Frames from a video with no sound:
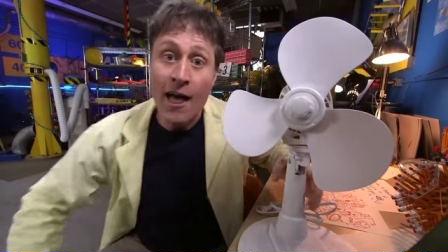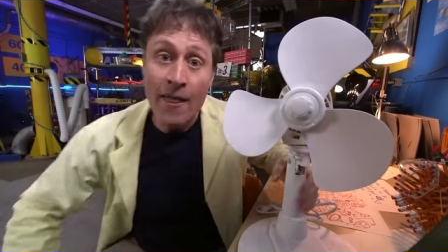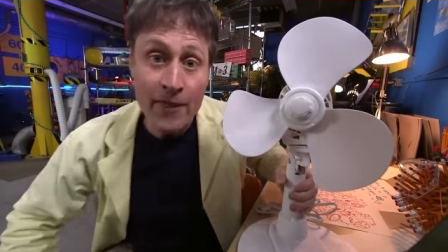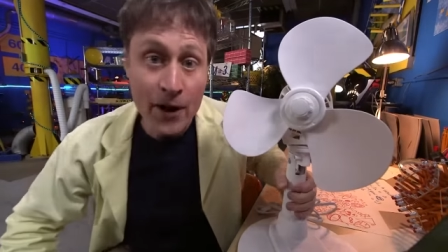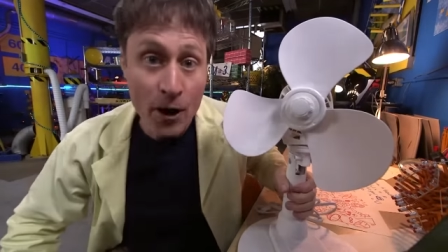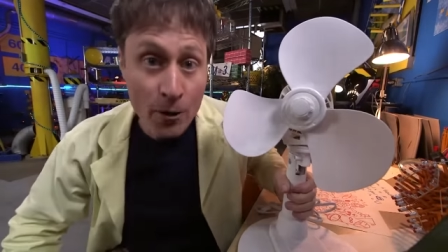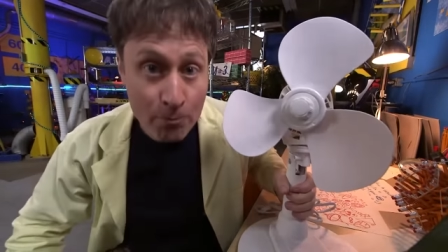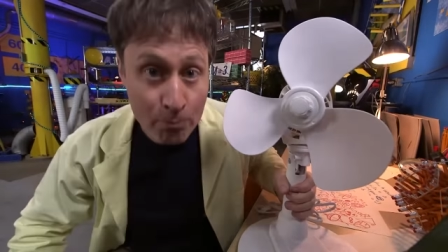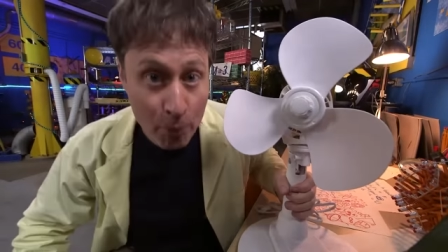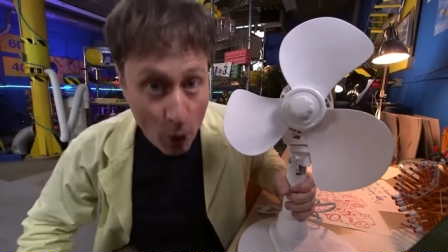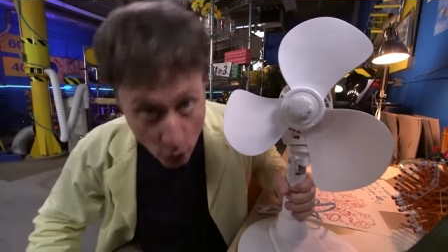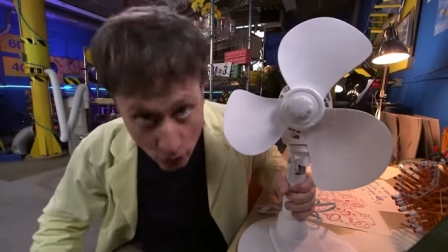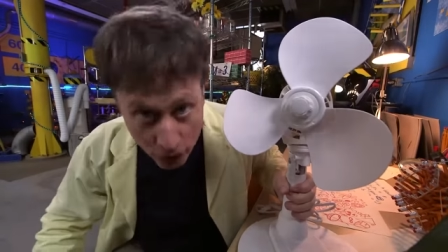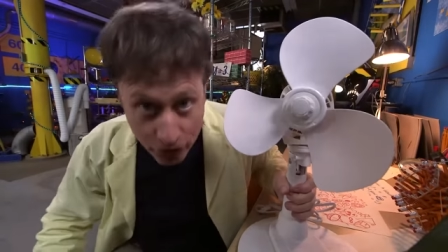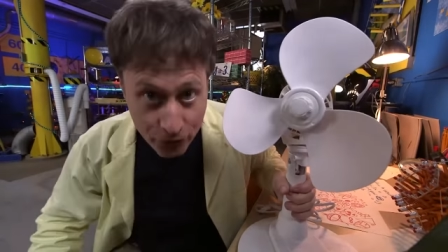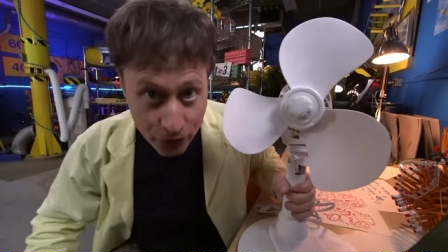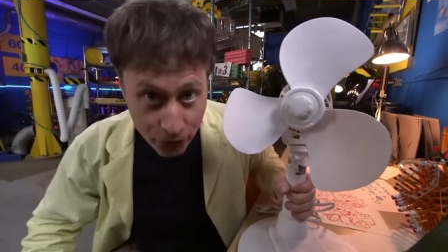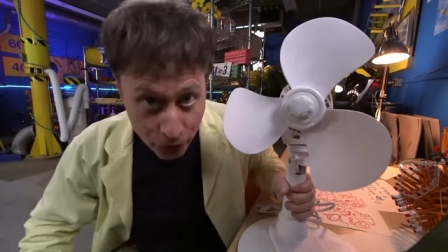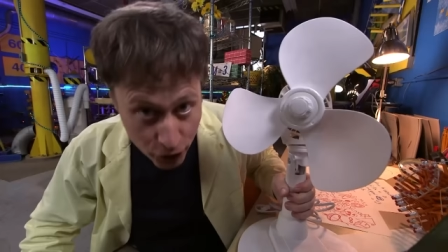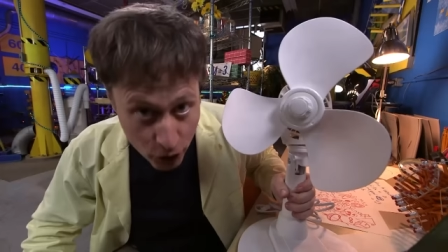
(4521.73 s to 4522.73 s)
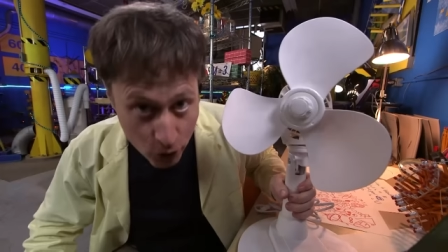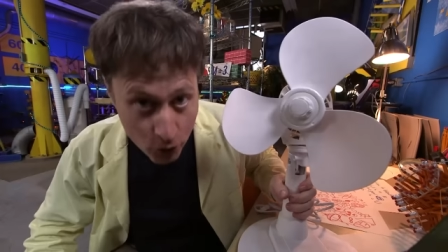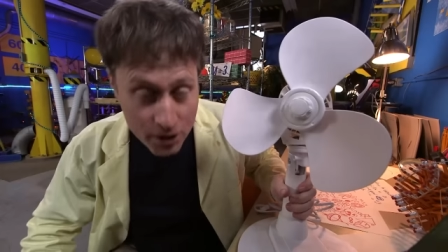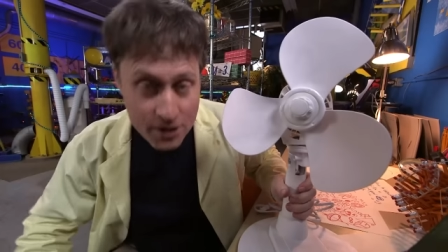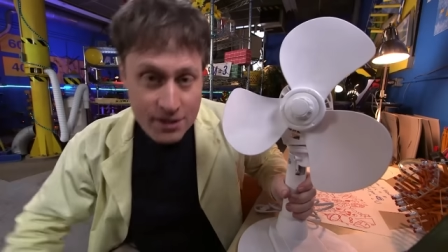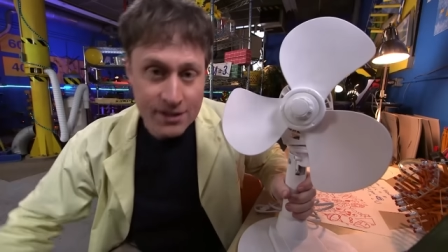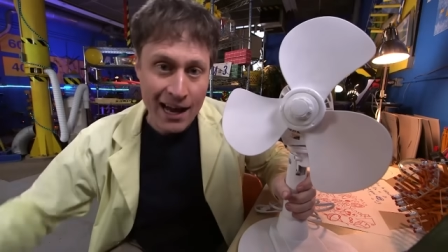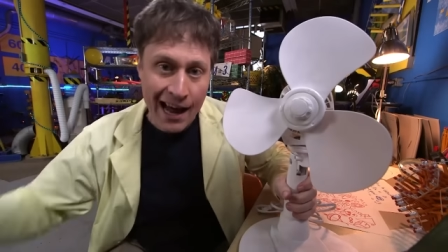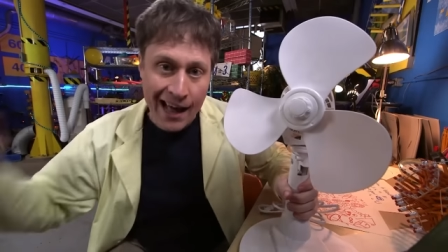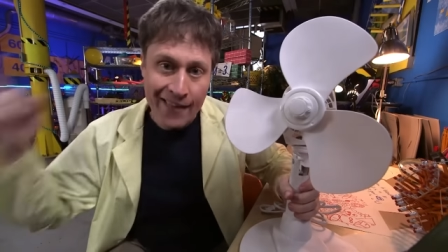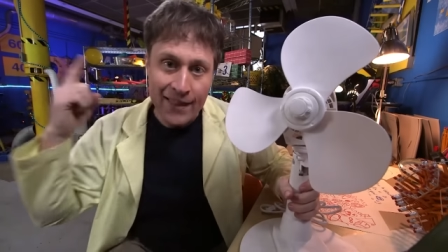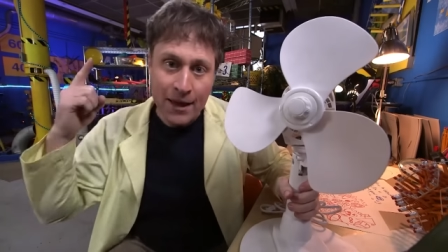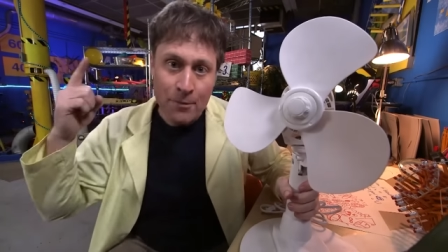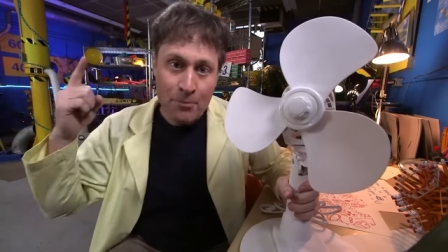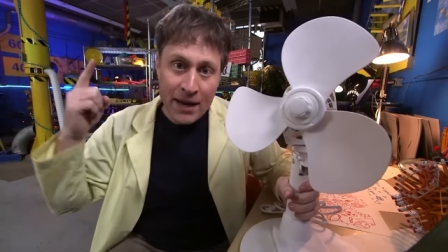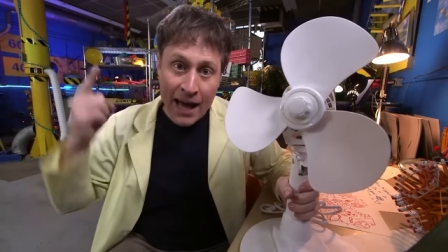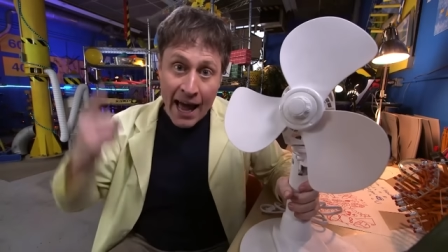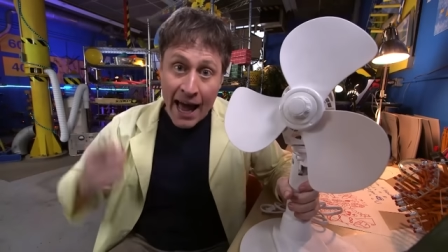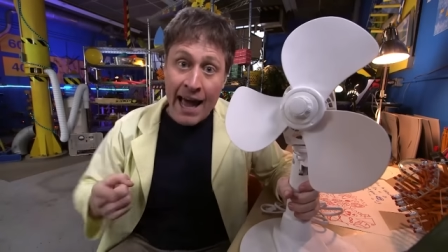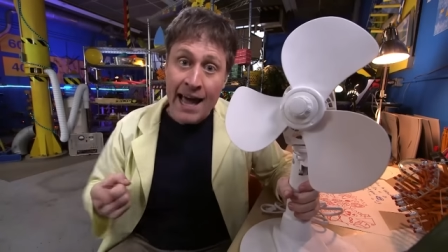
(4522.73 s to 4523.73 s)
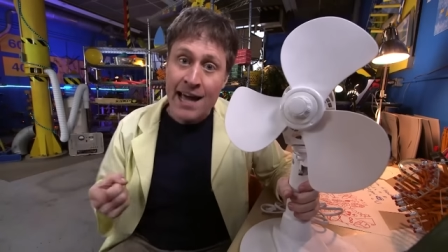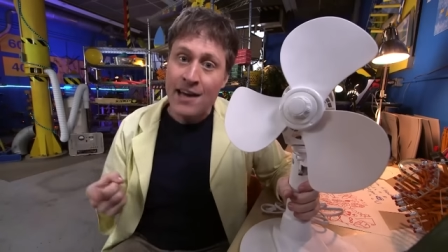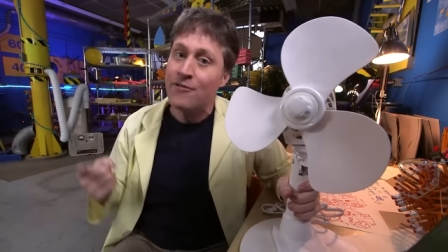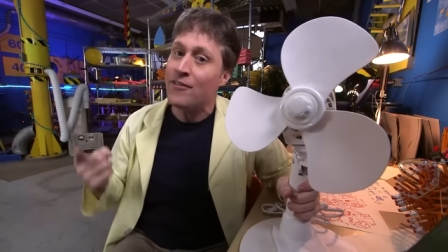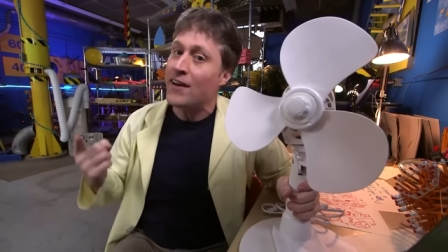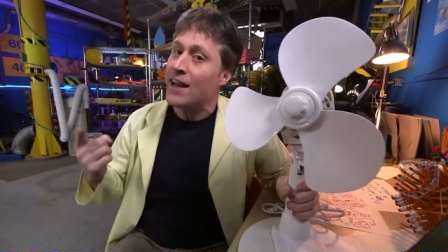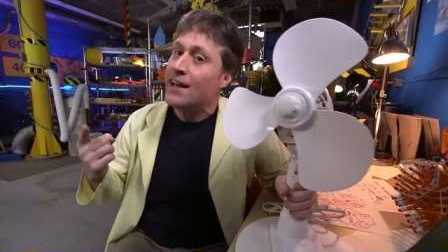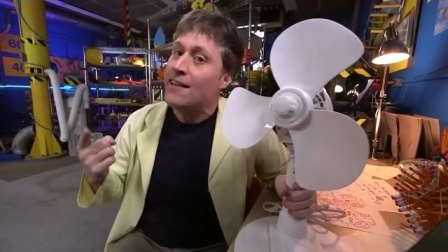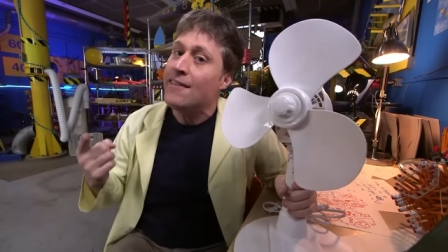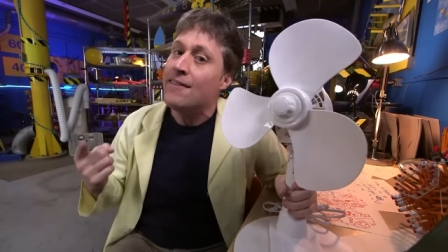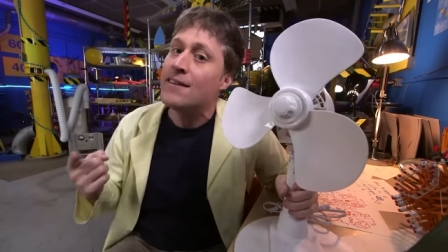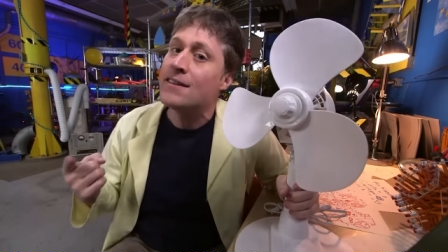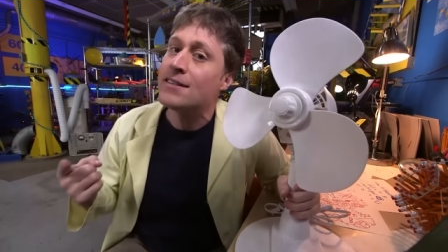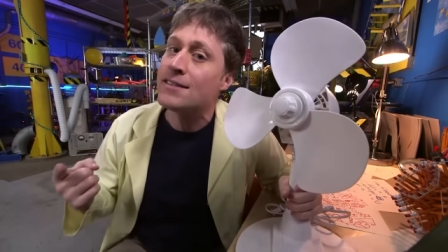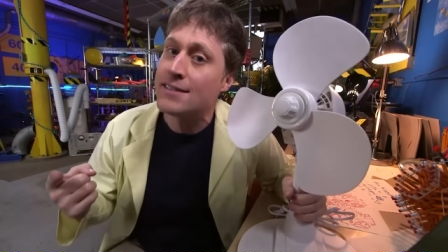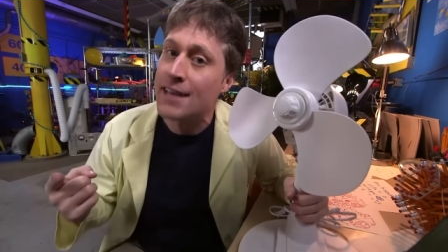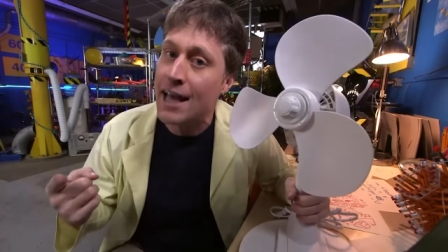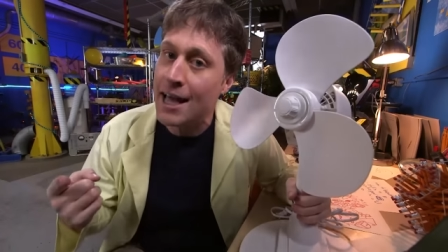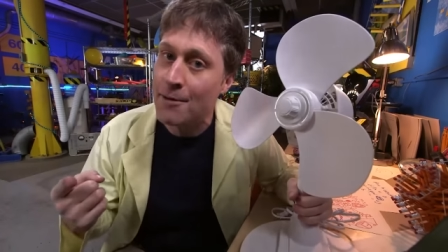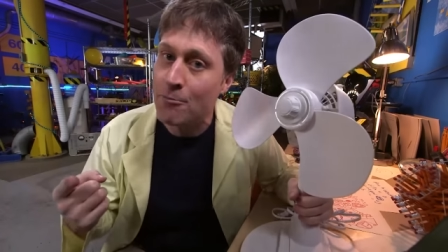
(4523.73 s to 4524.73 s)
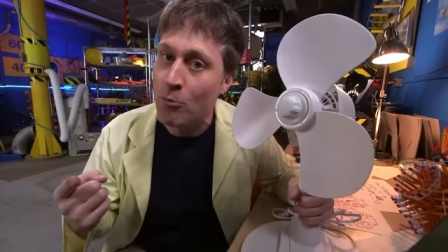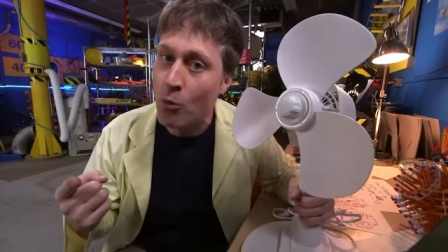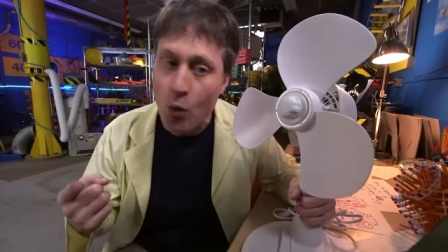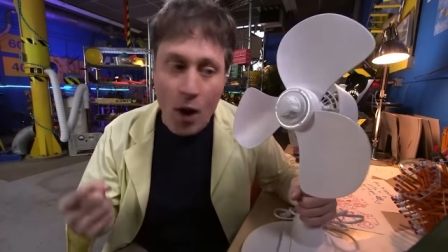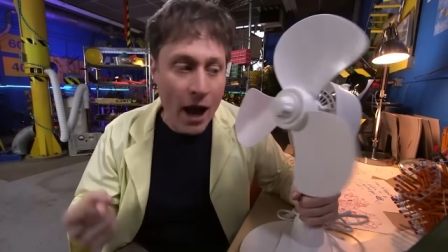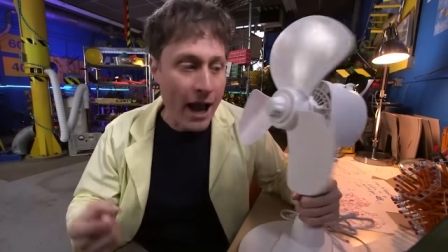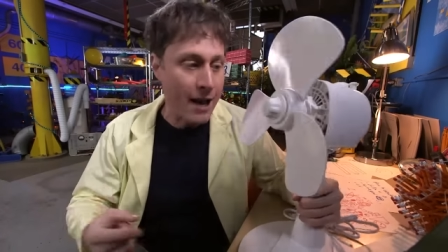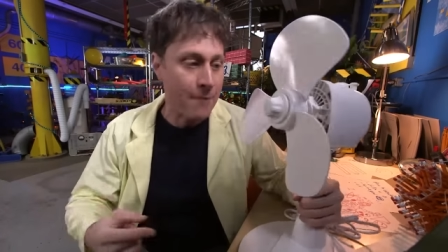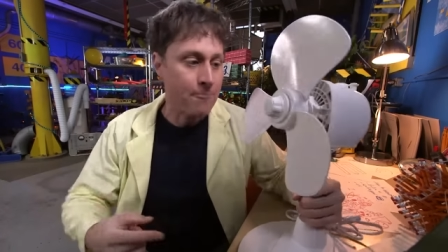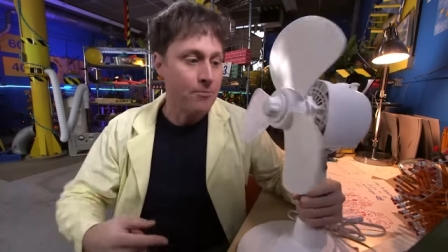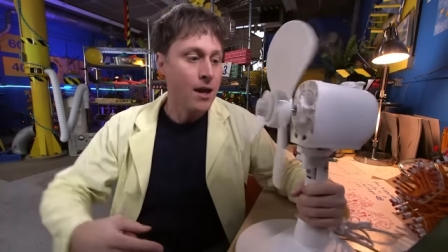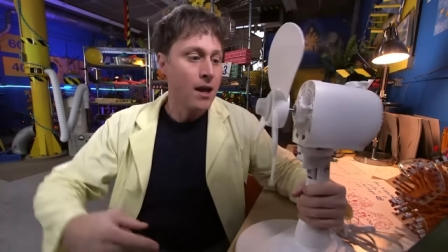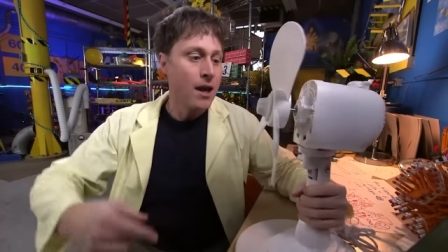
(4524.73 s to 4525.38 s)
They're both fluids and they behave in the same way.